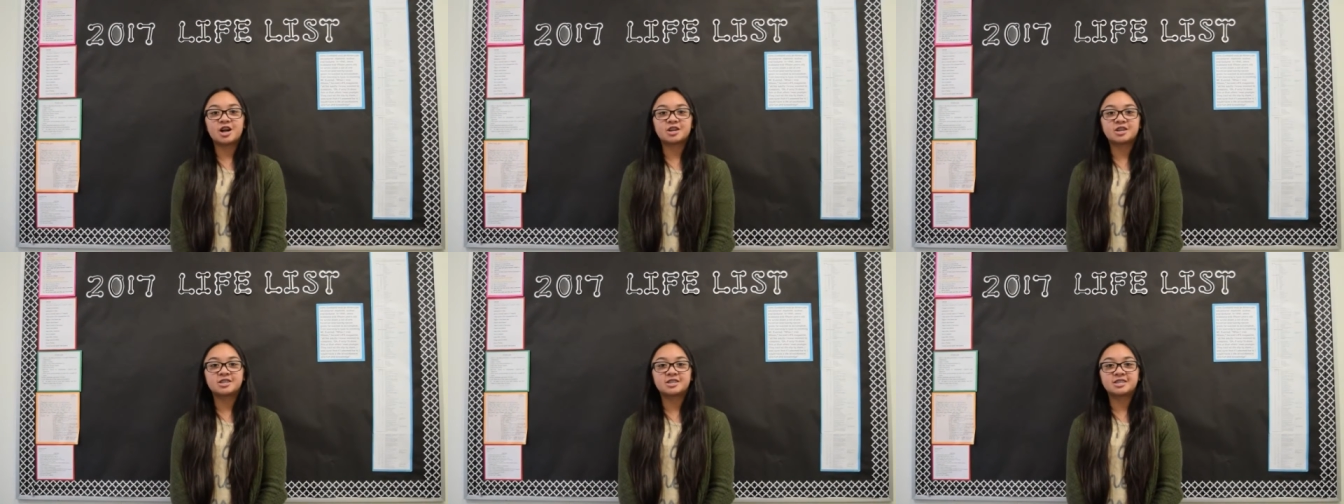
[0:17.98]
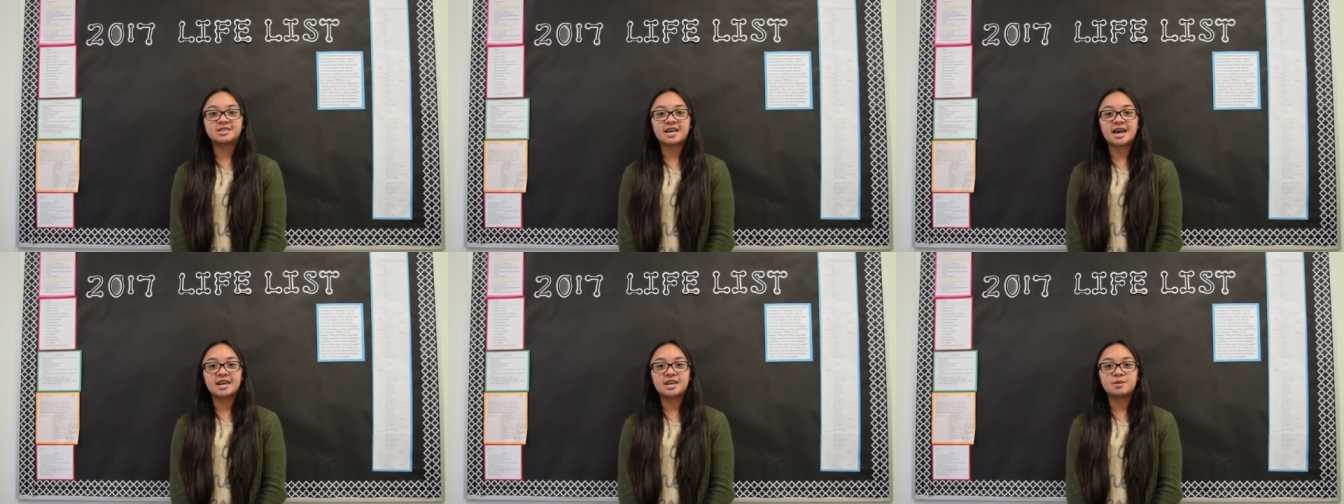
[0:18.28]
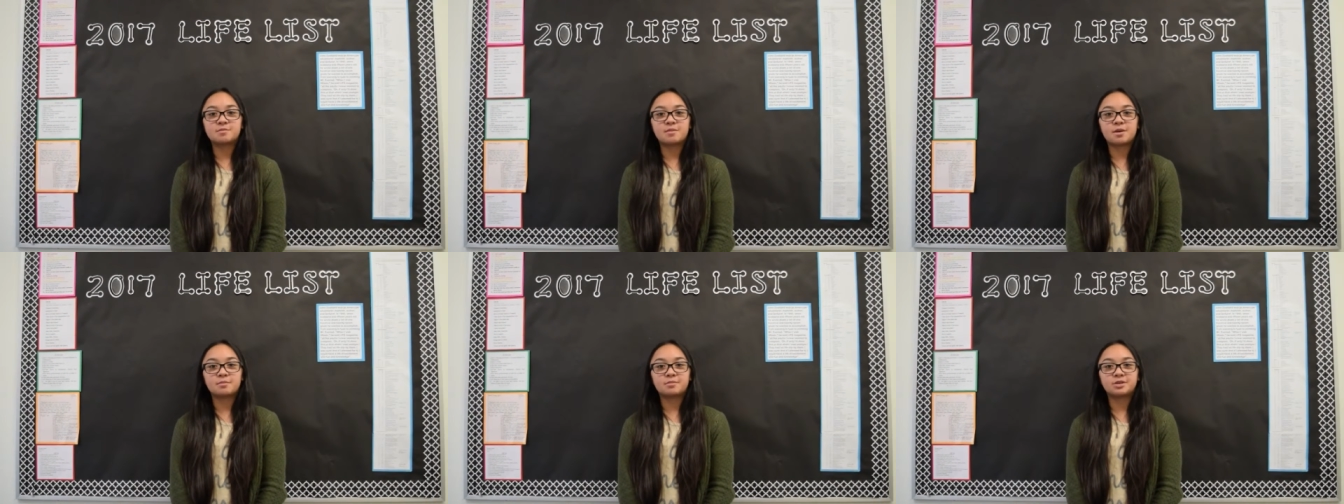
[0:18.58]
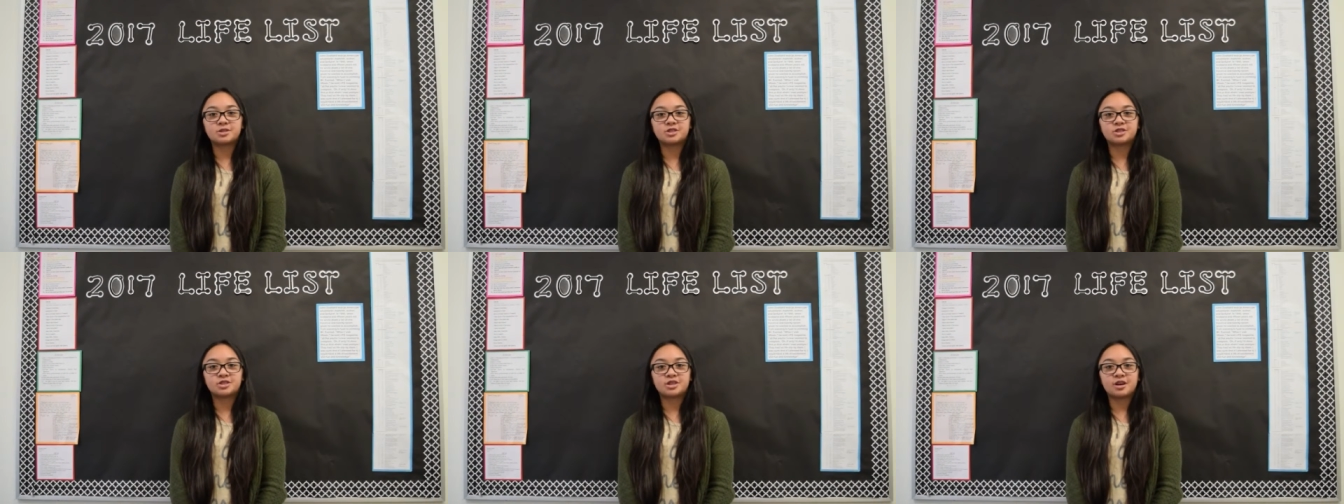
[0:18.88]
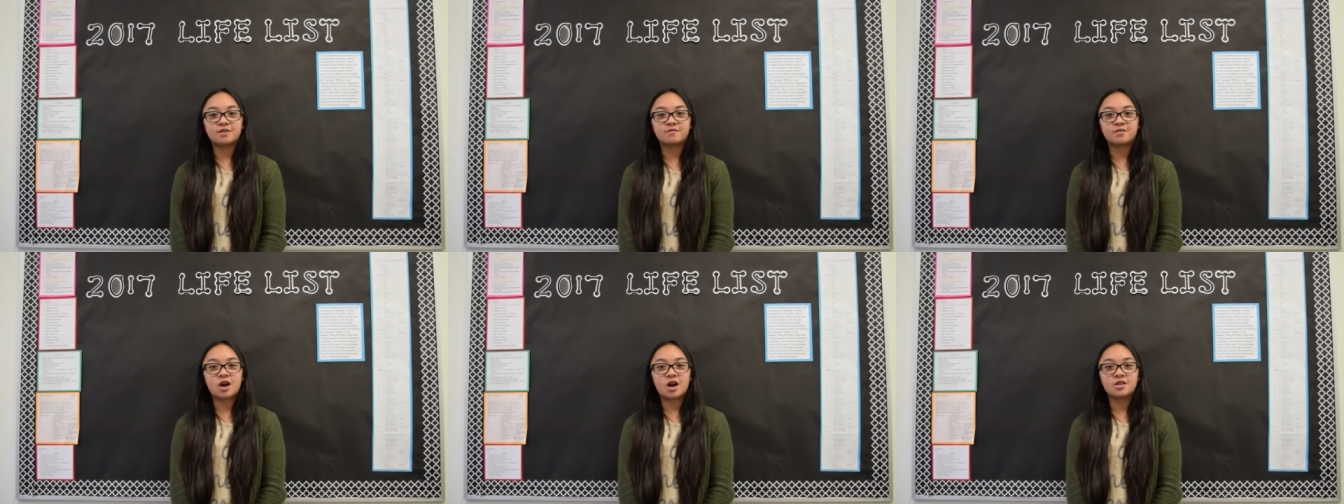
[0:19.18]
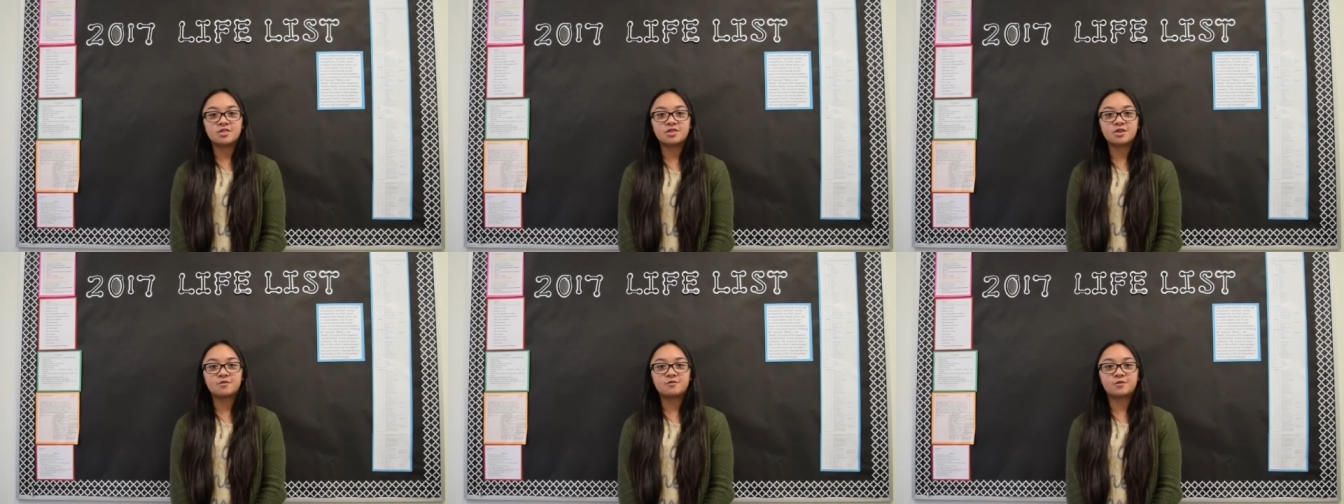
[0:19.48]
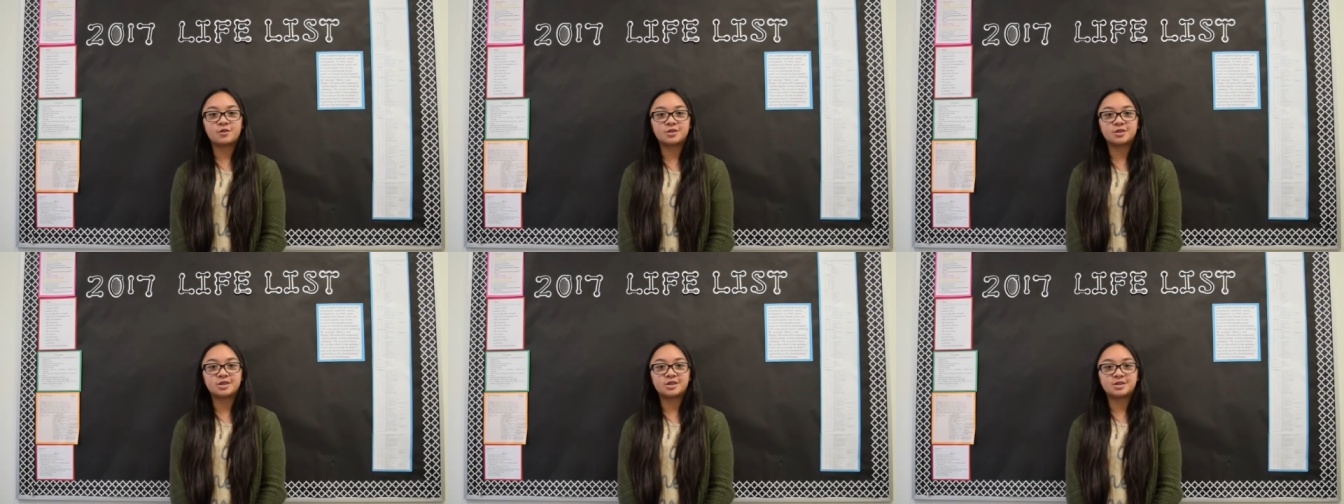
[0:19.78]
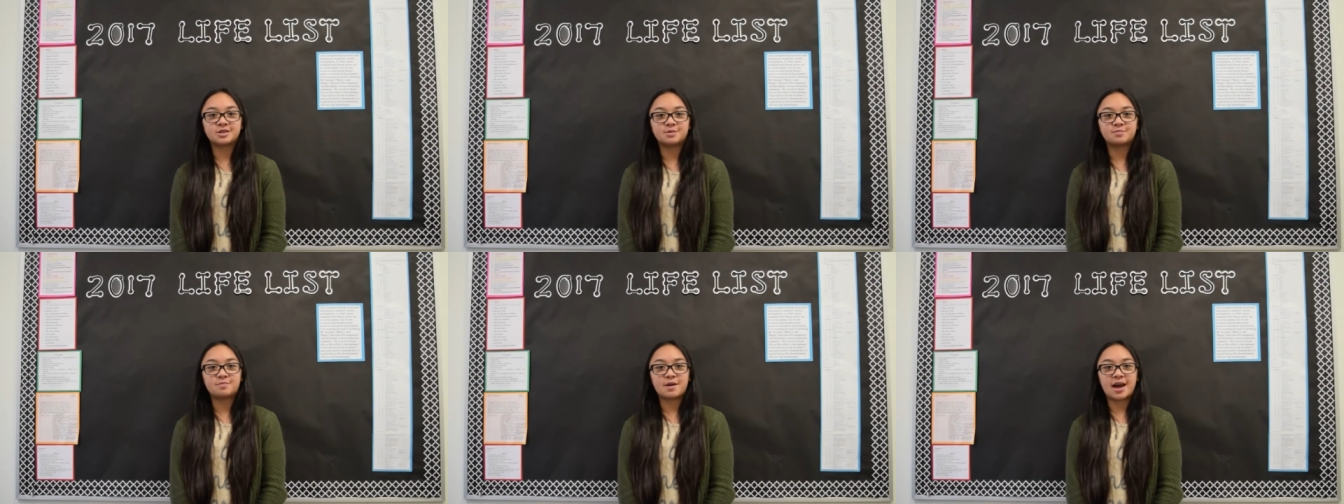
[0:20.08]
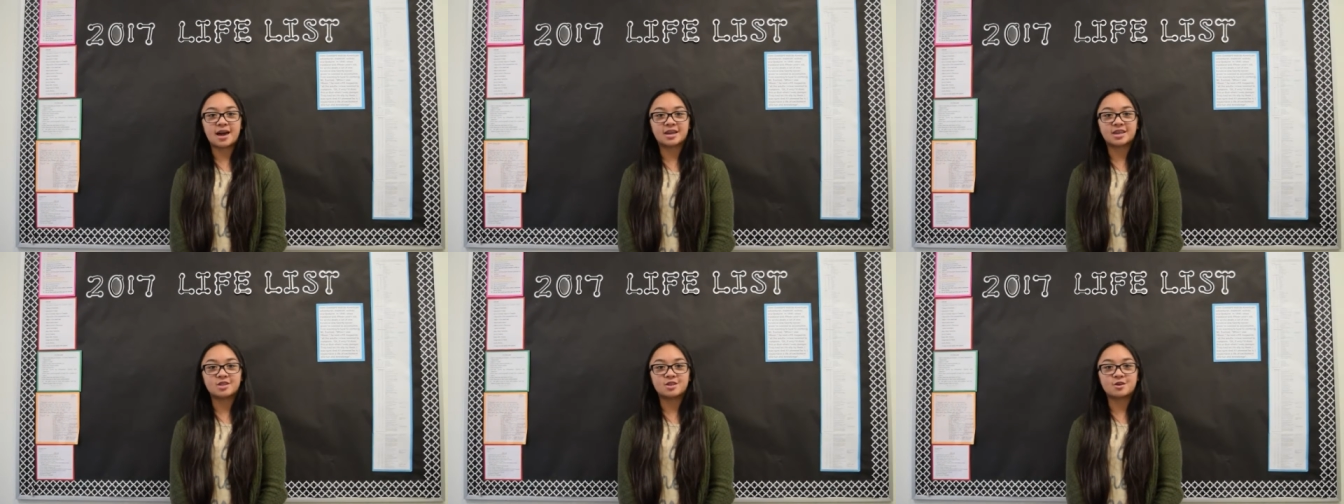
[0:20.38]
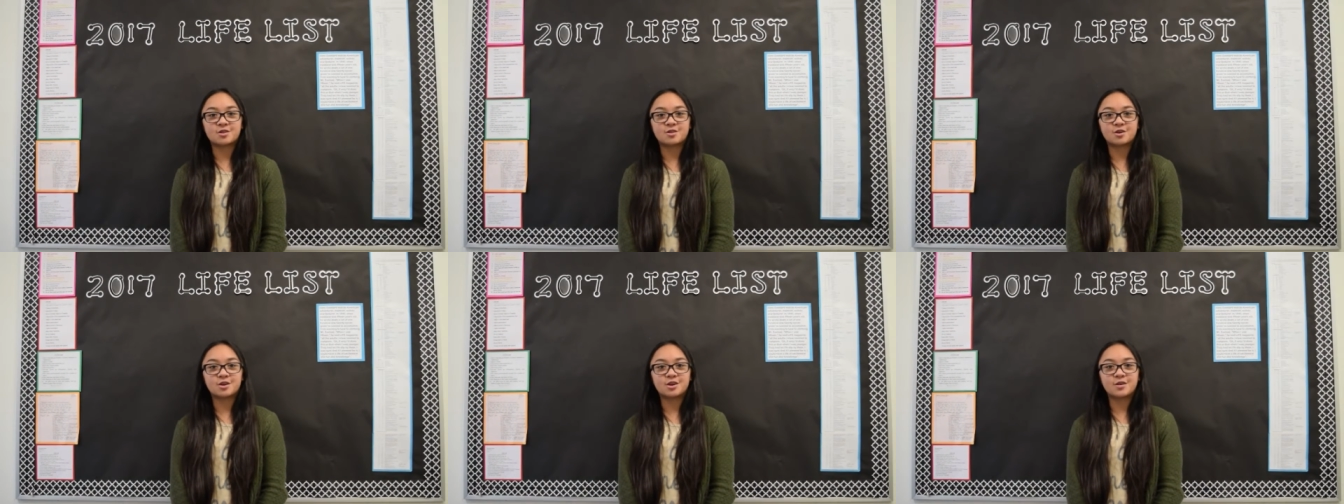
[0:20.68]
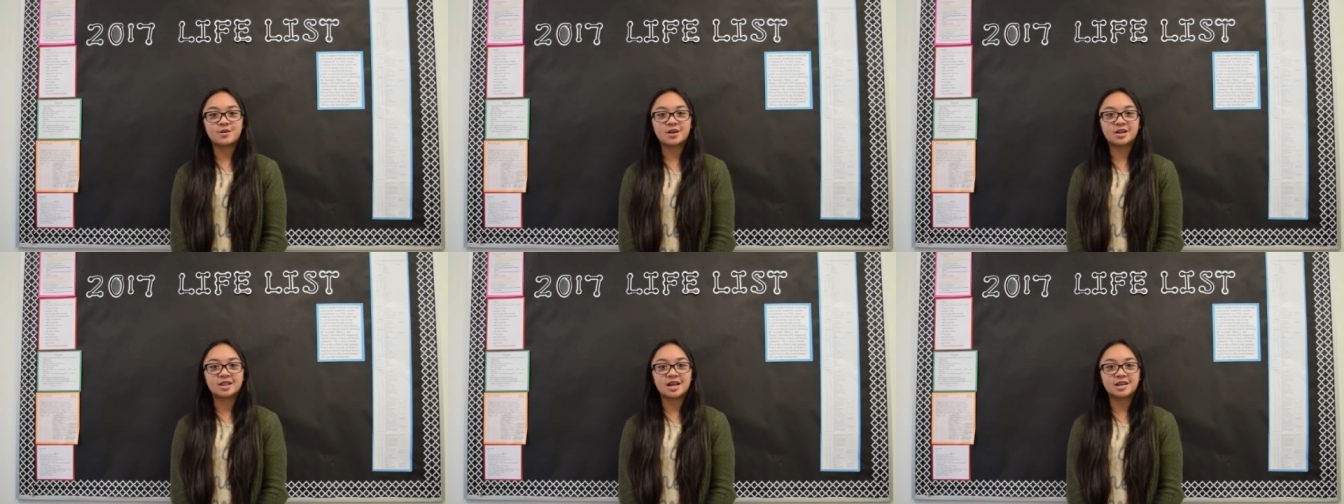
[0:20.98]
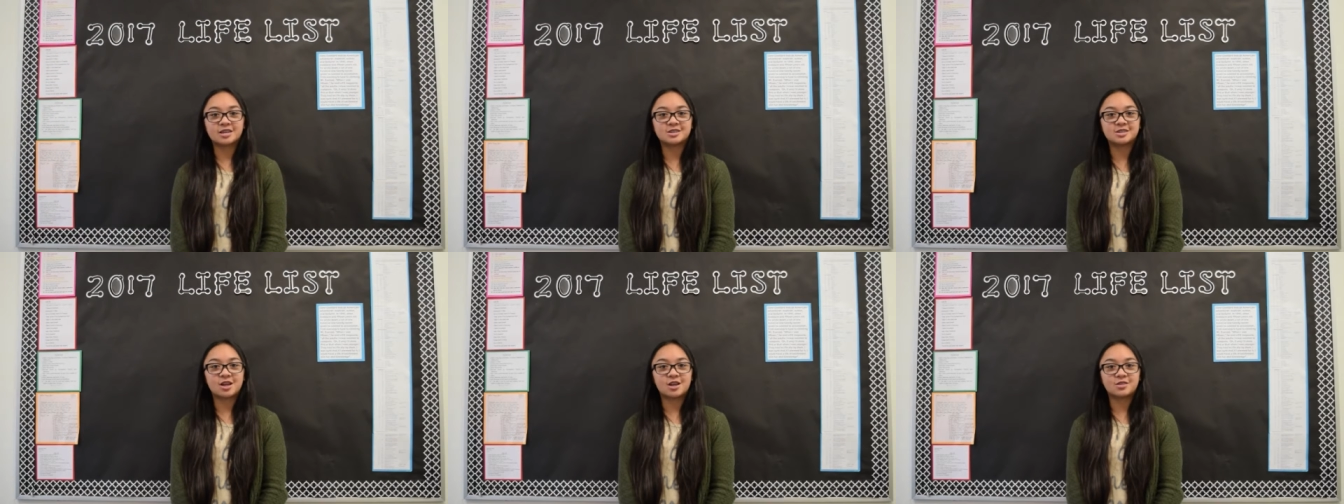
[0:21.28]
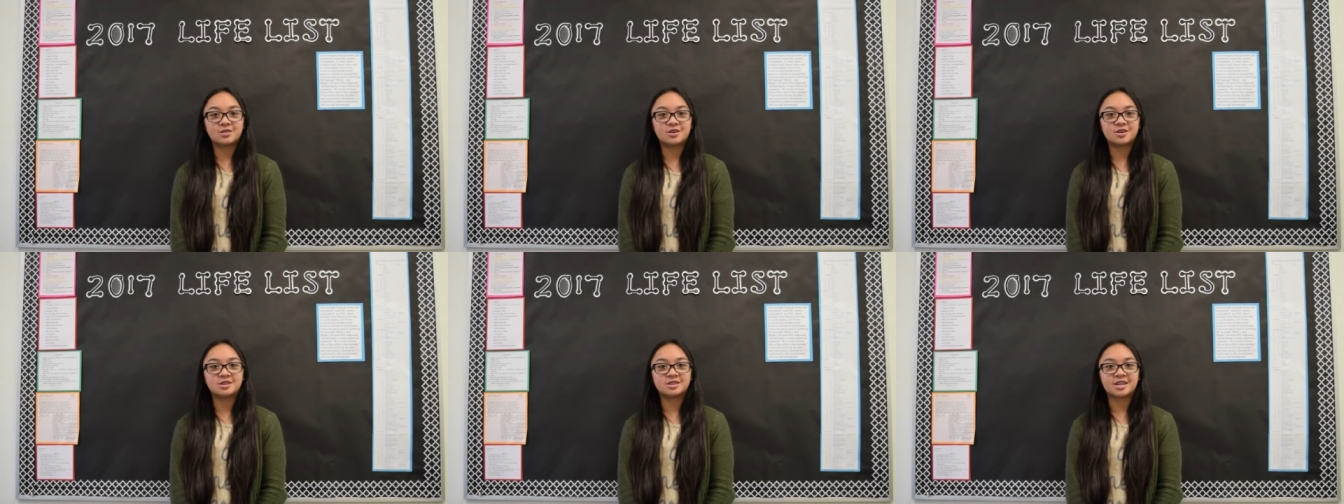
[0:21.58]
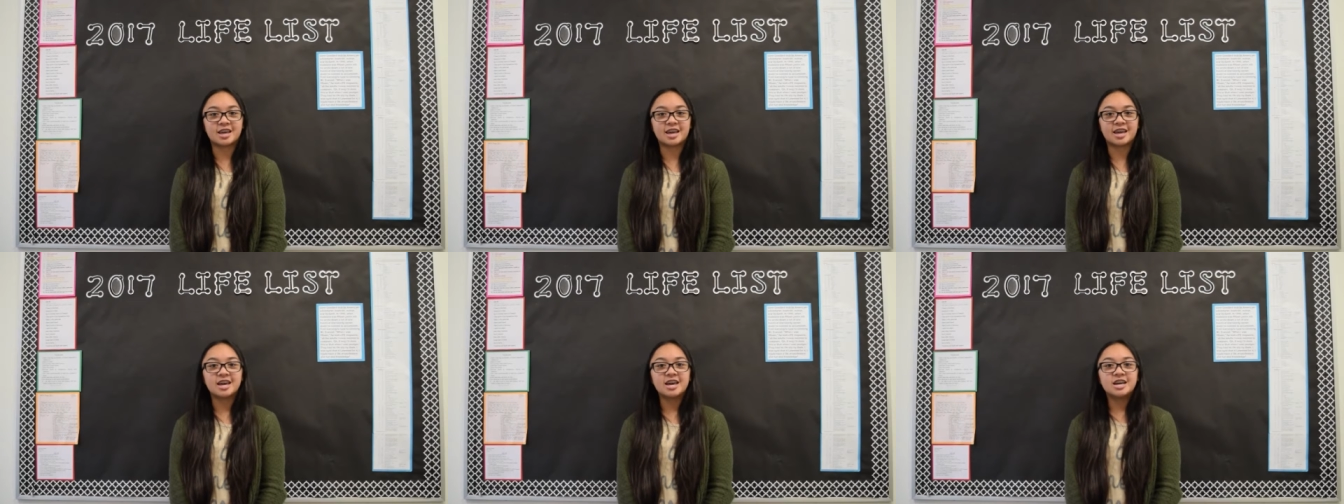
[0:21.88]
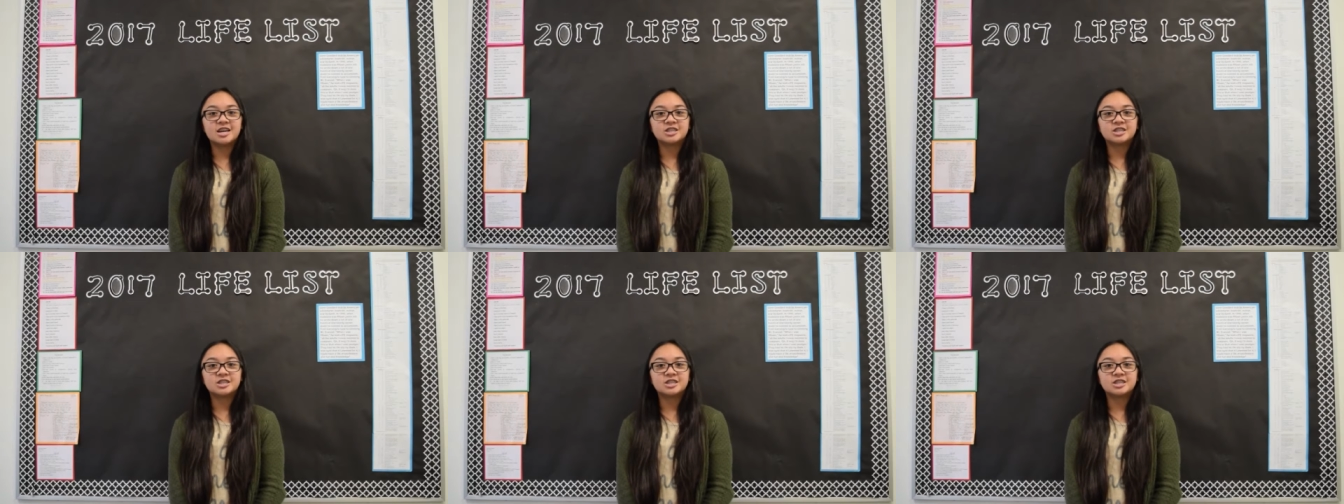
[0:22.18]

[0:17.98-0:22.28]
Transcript: Honor Society members should have gotten their folders back in their third hour classes on Thursday.